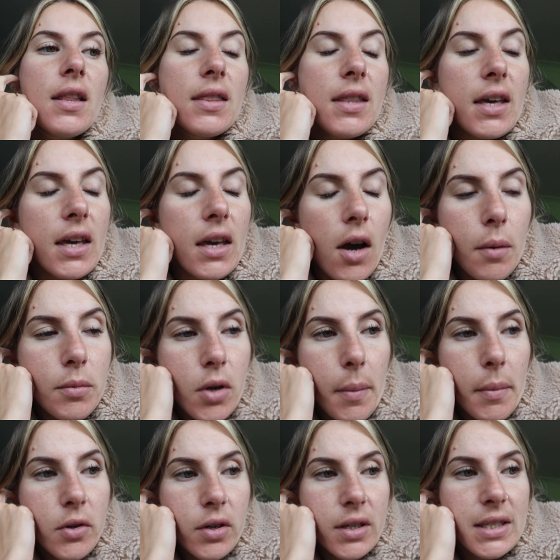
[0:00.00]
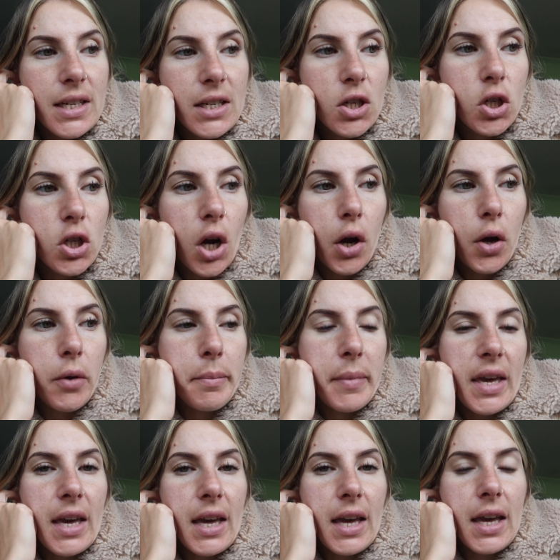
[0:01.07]
The optometrist did show
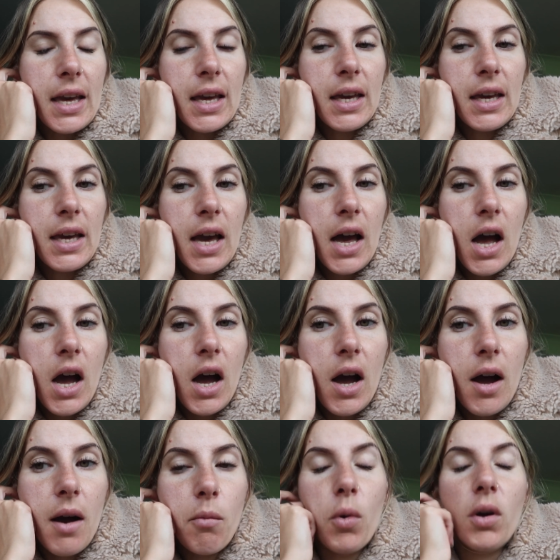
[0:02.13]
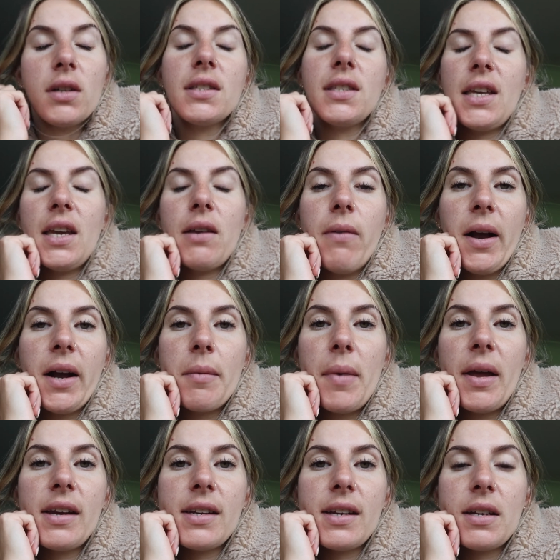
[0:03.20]
me ones that he
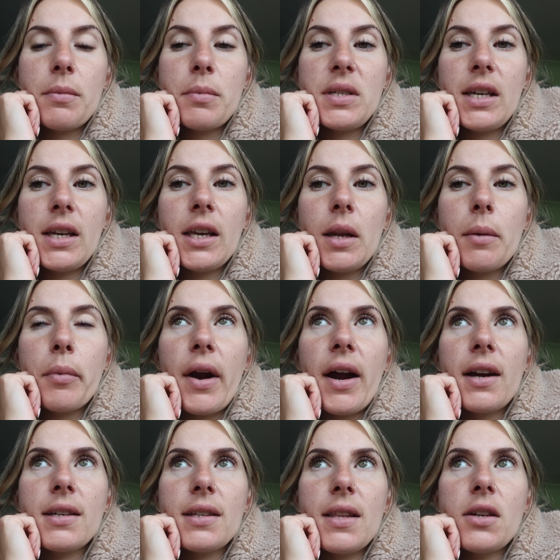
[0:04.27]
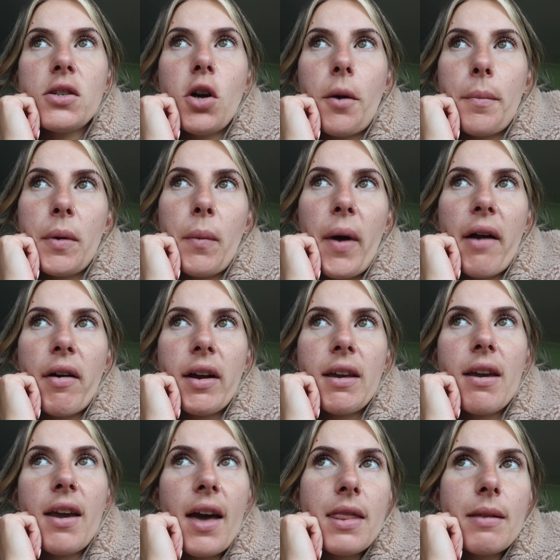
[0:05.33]
recommended, a particular brand, and then told me where I
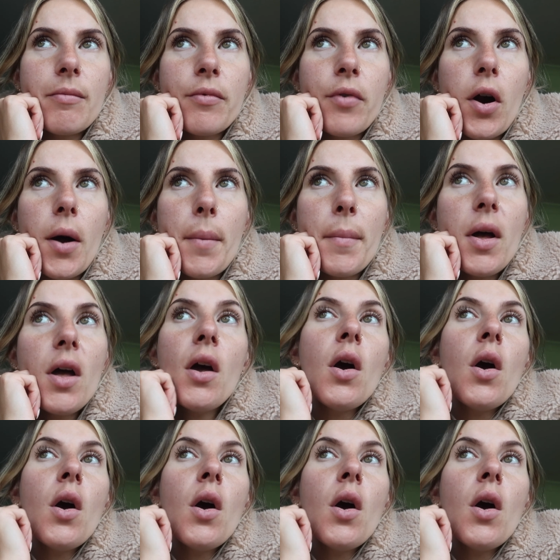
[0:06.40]
could get them from